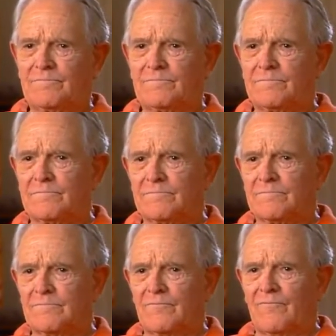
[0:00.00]

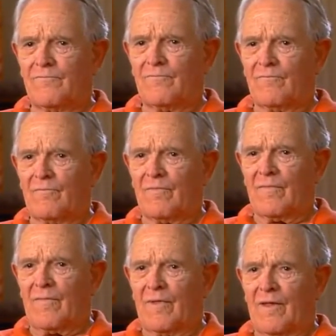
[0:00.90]
design of your current
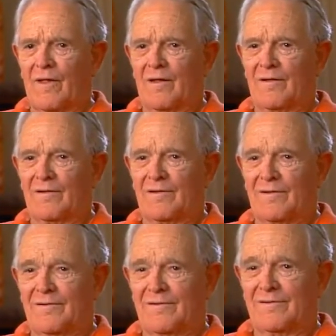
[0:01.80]
hearing aid go all the
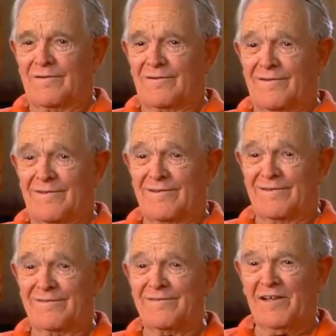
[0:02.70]
way back to
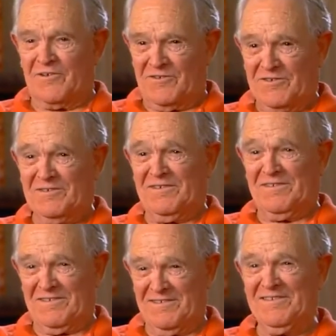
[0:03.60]
yes. the work that.
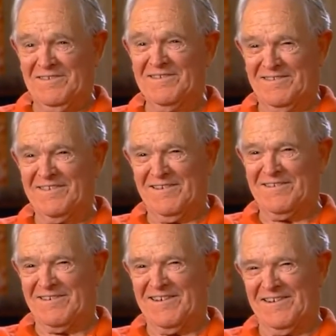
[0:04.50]
Wow. That's
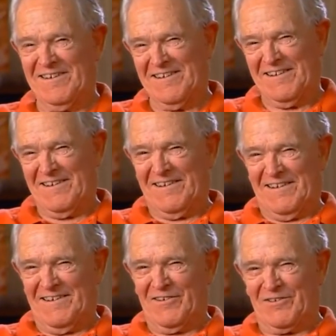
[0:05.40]
right
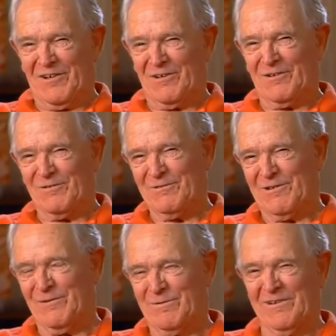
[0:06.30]
the Sonotone
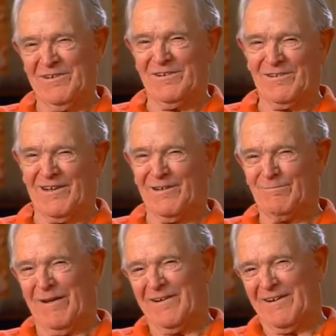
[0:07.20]
Company took out
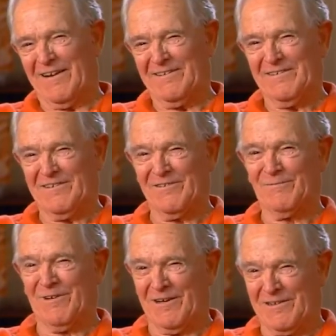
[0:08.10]
patent licenses
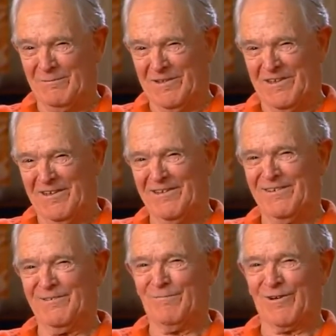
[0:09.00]
from Dr. Bedell
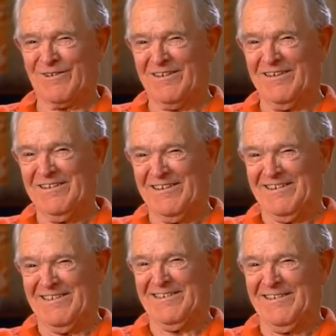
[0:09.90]
on work that he and I had done